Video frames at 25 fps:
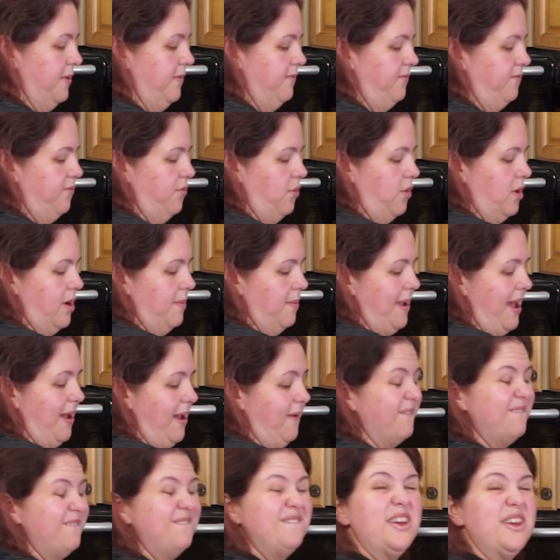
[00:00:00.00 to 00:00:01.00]
for
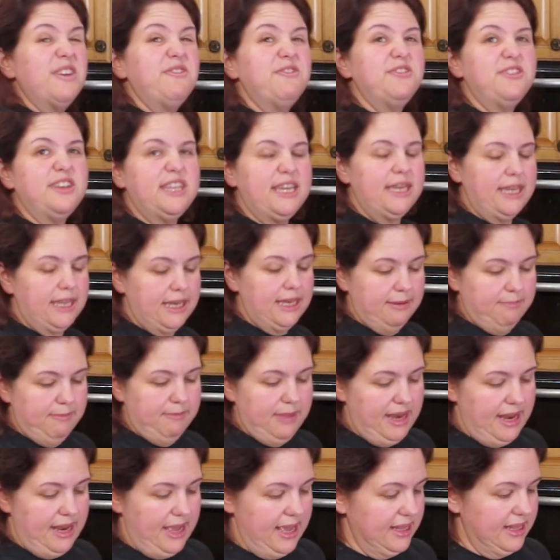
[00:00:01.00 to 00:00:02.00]
about 15
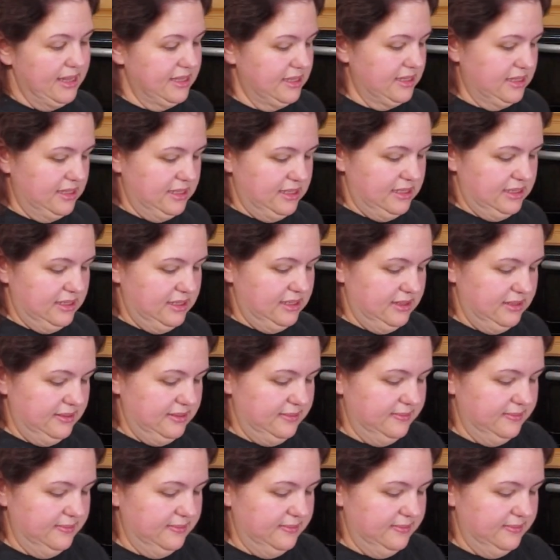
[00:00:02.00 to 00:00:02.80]
minutes.